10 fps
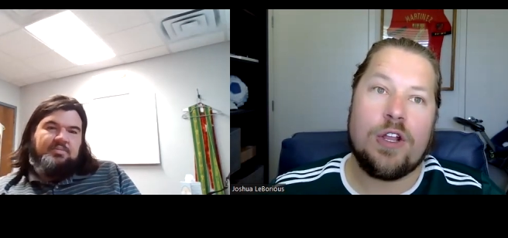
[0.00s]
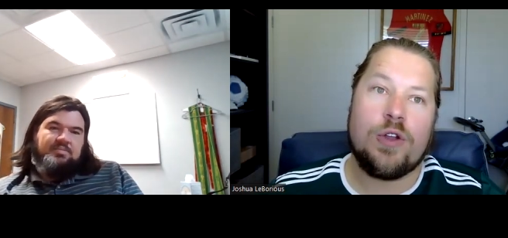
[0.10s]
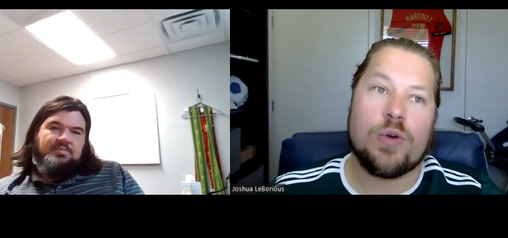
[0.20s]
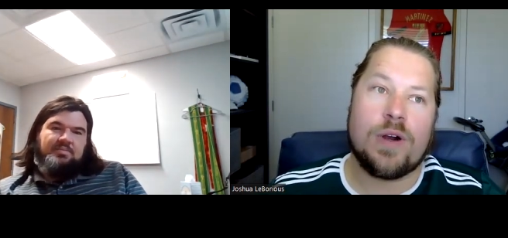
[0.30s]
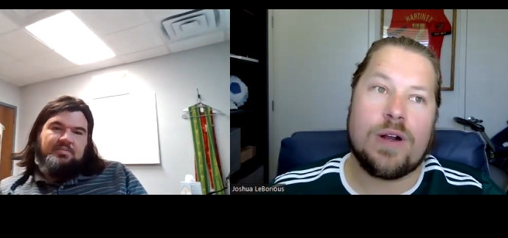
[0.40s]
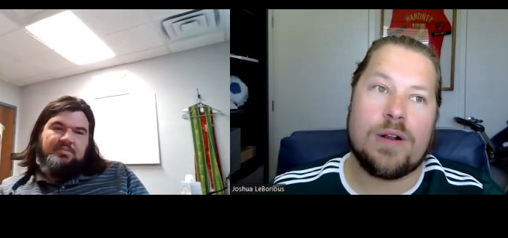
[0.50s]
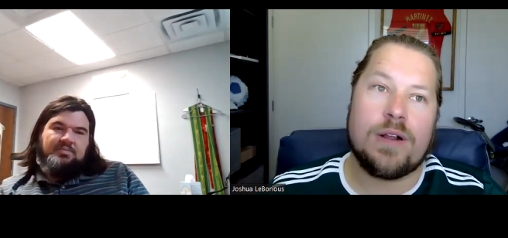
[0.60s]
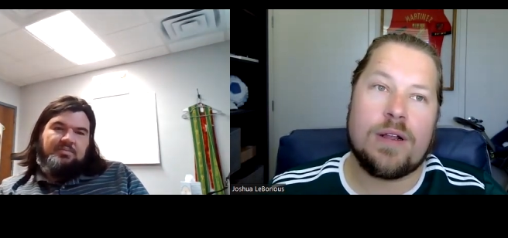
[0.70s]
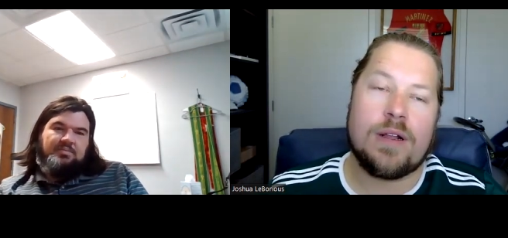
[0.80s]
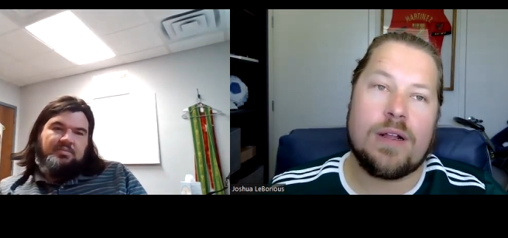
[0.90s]
Speaker 1: you're
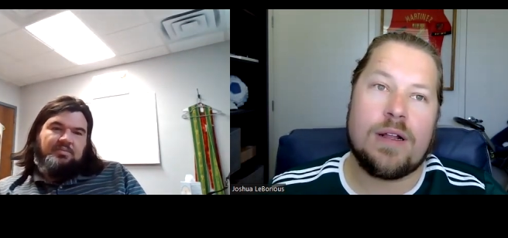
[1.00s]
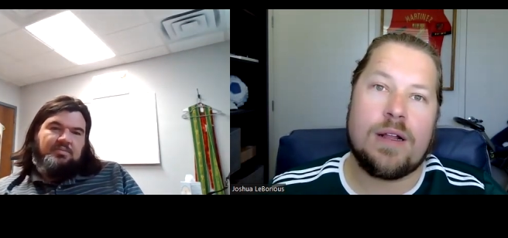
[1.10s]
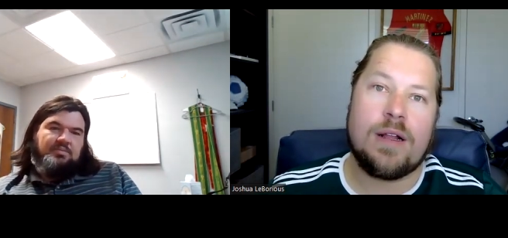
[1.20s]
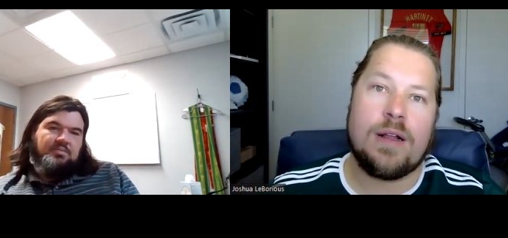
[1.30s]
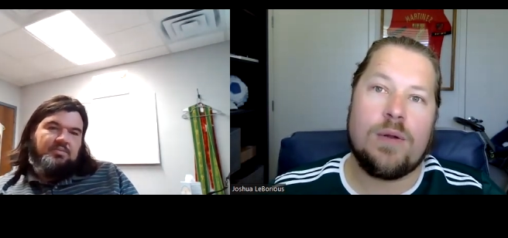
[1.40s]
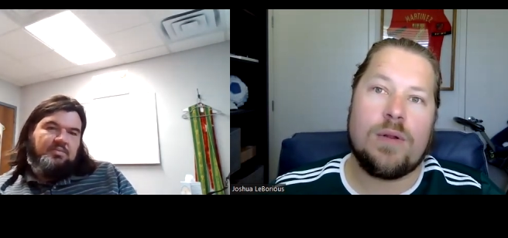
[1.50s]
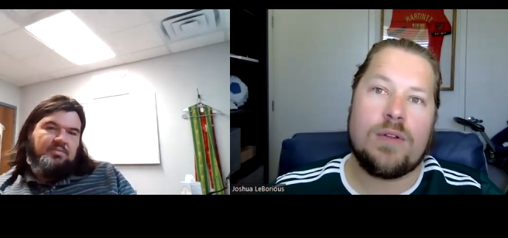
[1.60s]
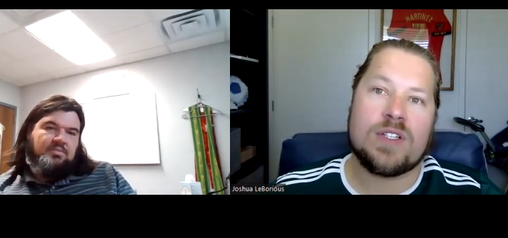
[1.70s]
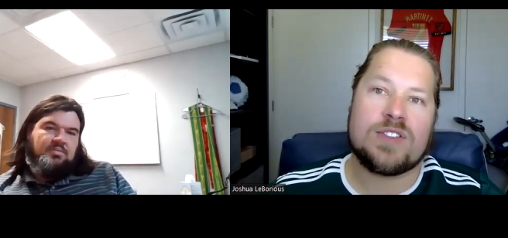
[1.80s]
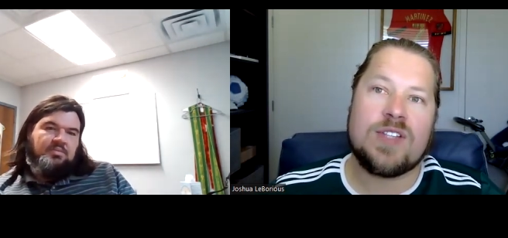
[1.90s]

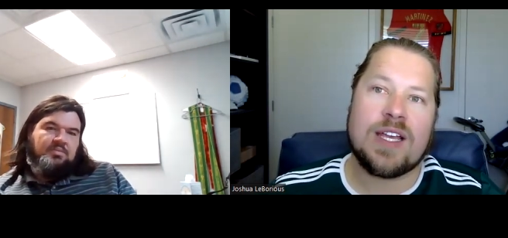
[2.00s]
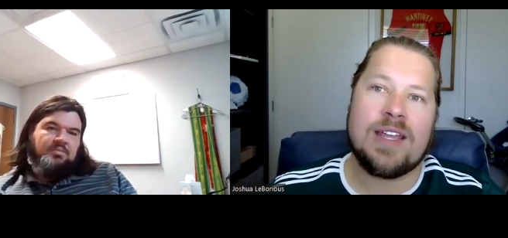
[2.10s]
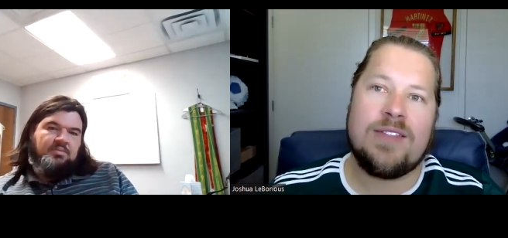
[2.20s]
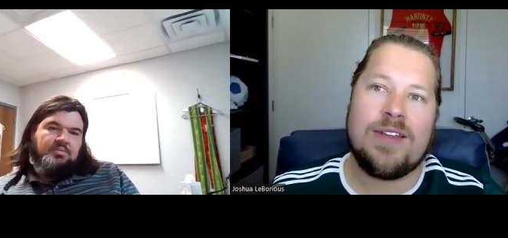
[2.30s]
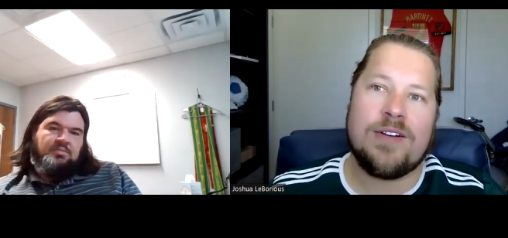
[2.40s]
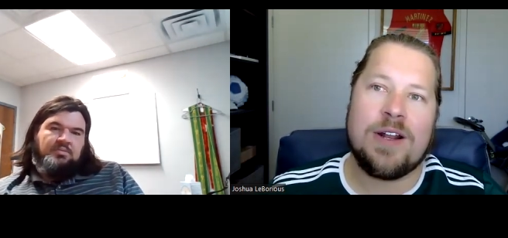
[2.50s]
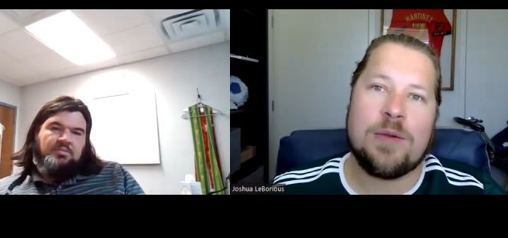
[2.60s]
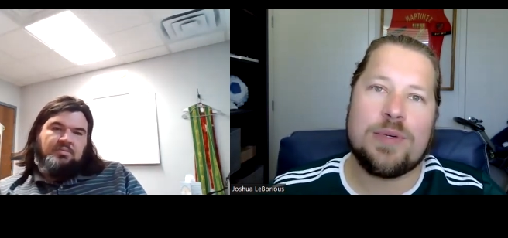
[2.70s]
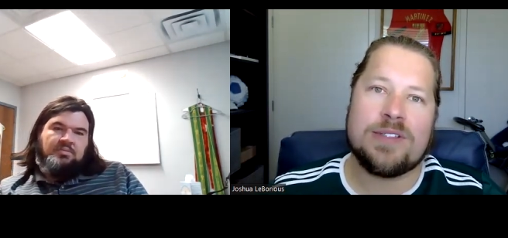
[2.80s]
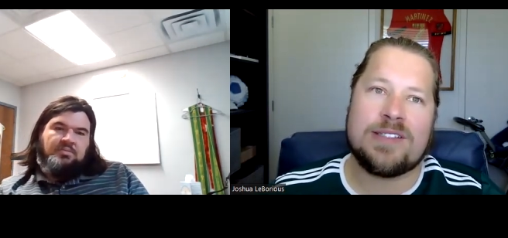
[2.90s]
the second they're in
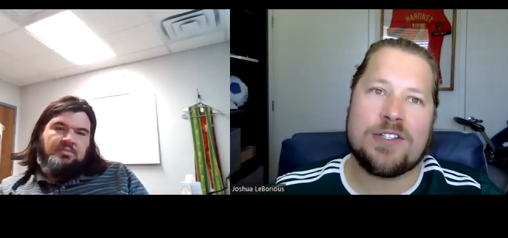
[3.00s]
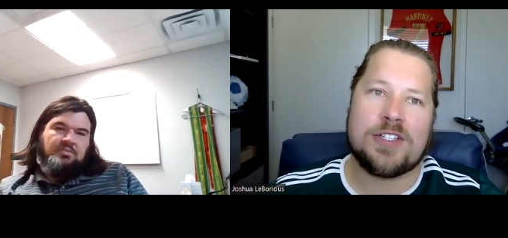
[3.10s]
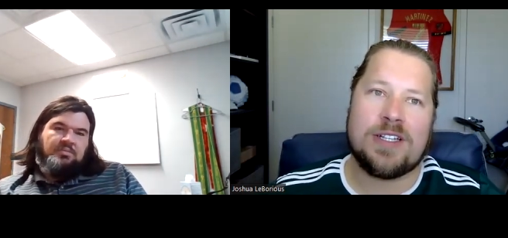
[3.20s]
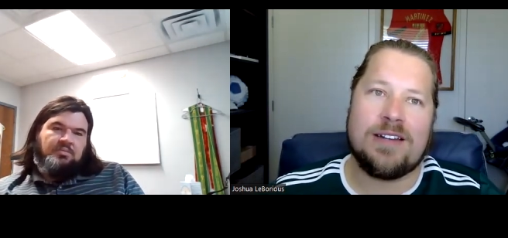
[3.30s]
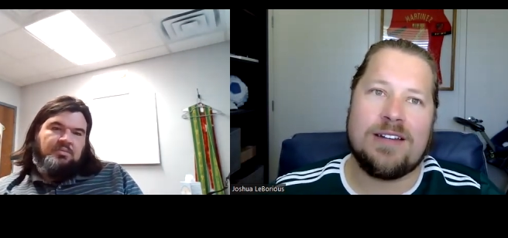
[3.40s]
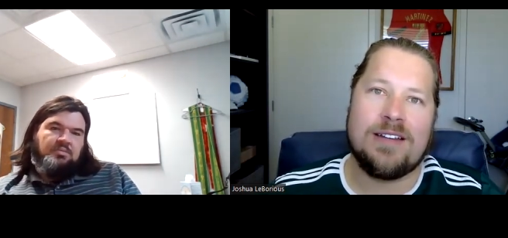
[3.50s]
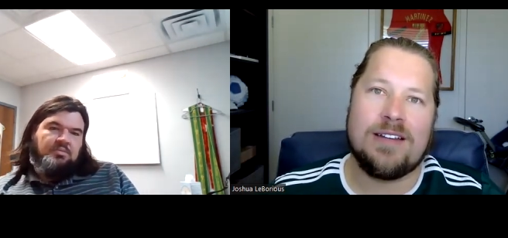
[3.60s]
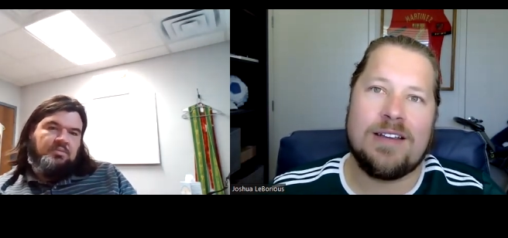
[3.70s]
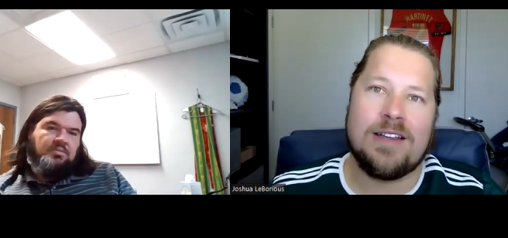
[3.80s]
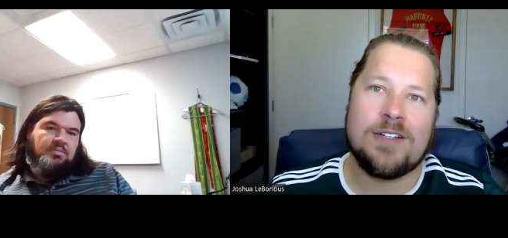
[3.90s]
a position
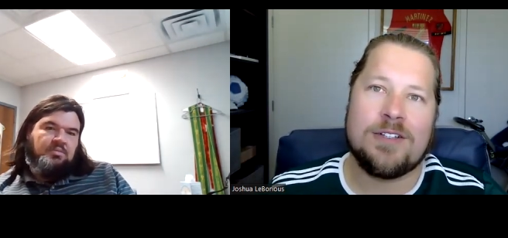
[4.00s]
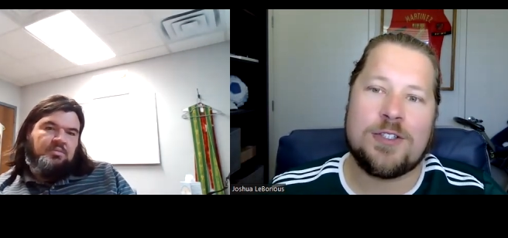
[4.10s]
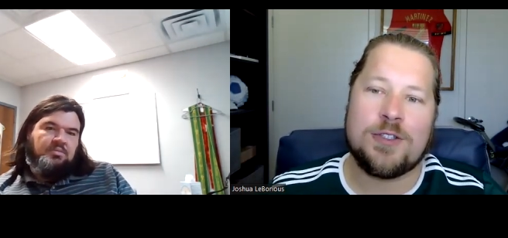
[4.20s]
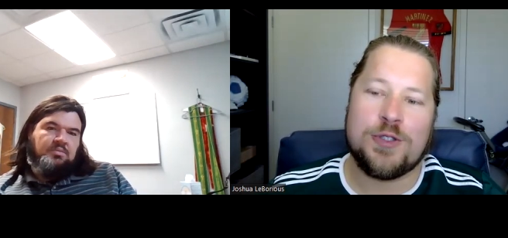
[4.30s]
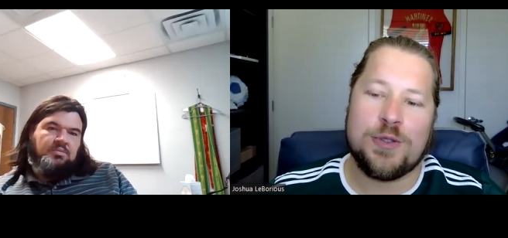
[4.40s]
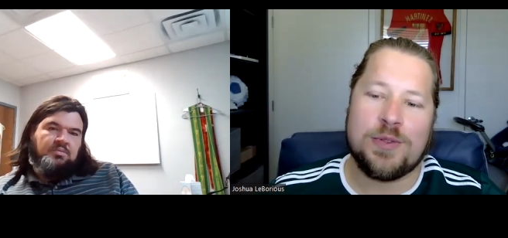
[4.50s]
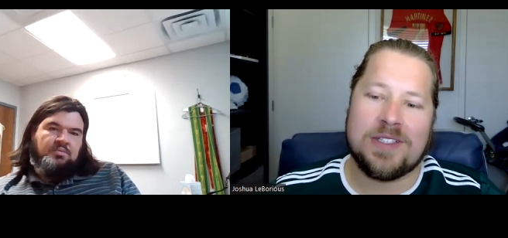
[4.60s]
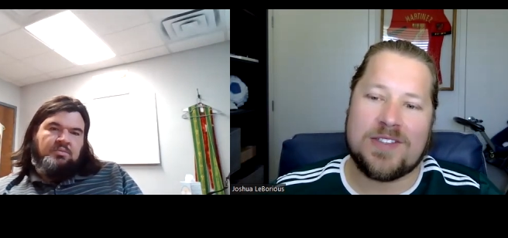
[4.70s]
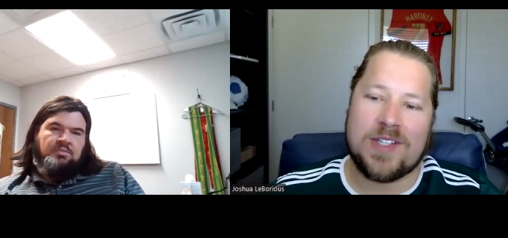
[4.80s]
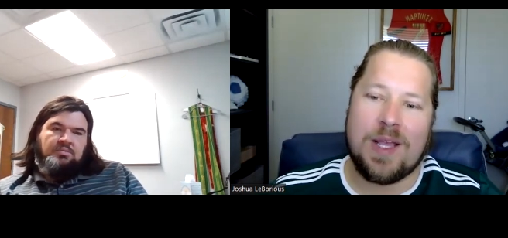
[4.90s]
to do the
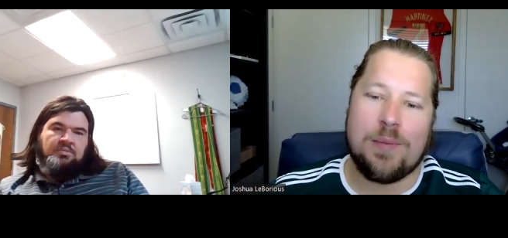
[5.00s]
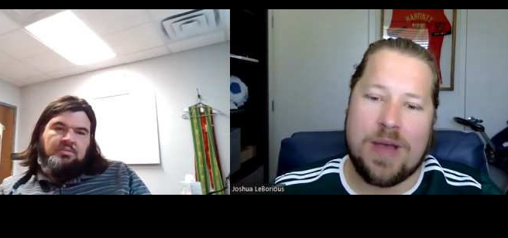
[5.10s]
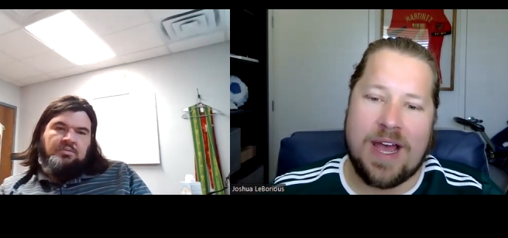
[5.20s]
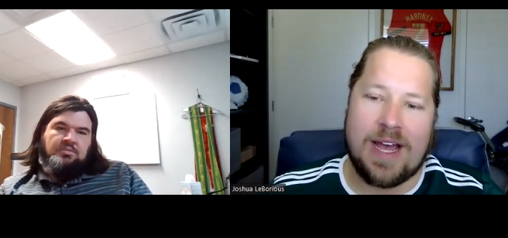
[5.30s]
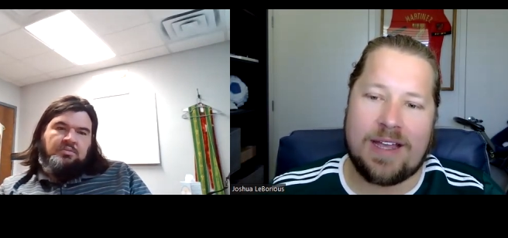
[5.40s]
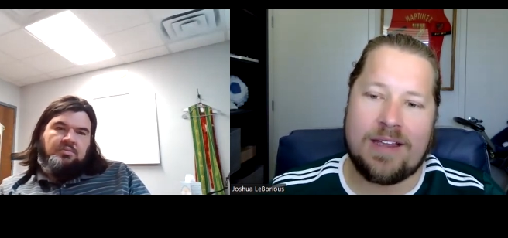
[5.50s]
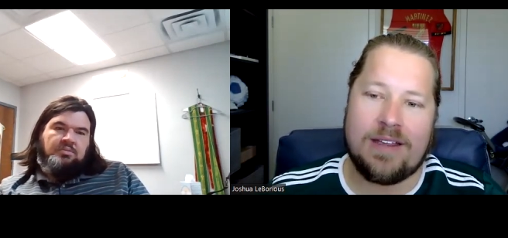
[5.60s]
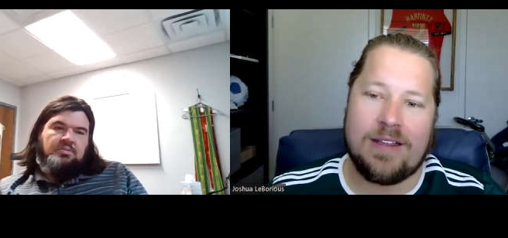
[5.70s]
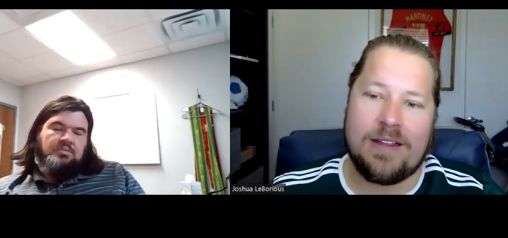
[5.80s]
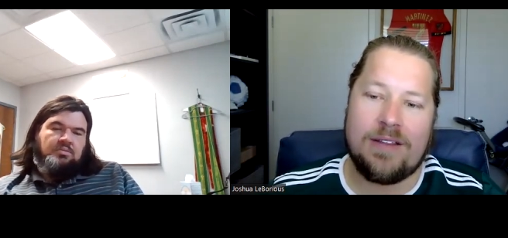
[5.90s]
same back,
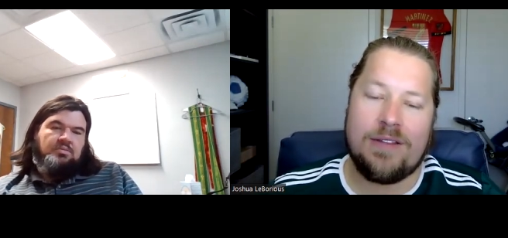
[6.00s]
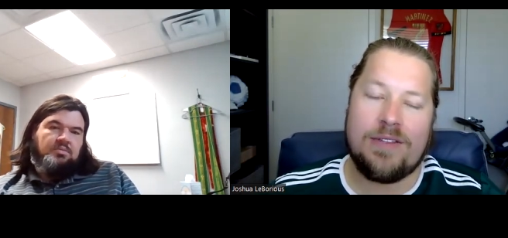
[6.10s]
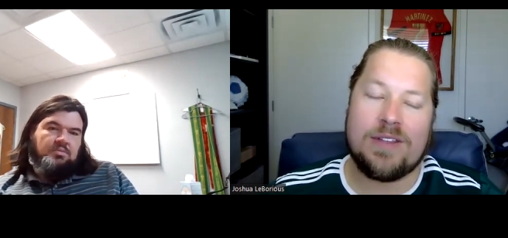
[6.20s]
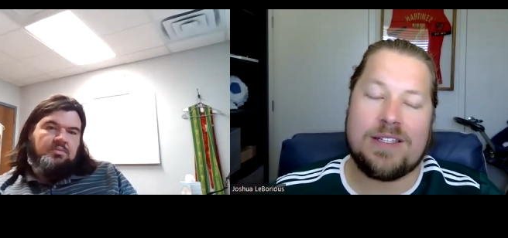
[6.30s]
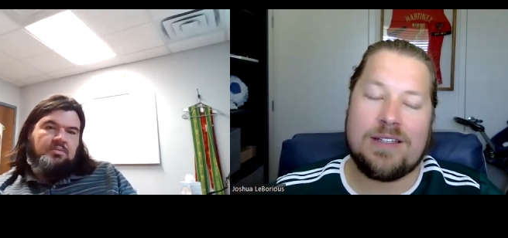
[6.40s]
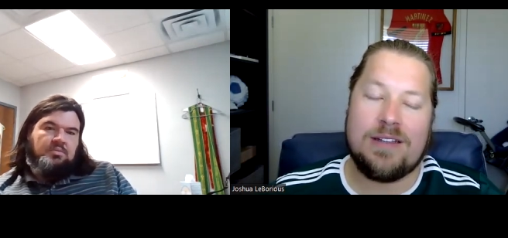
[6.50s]
mm-hmm